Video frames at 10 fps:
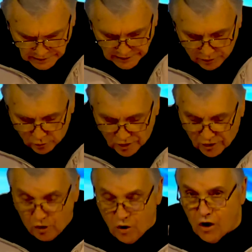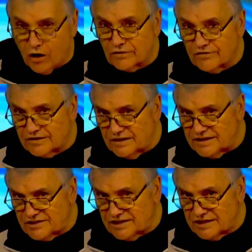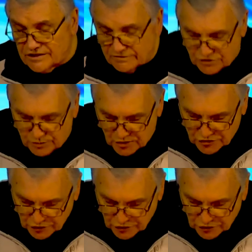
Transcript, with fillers: where all of the listings of spiritual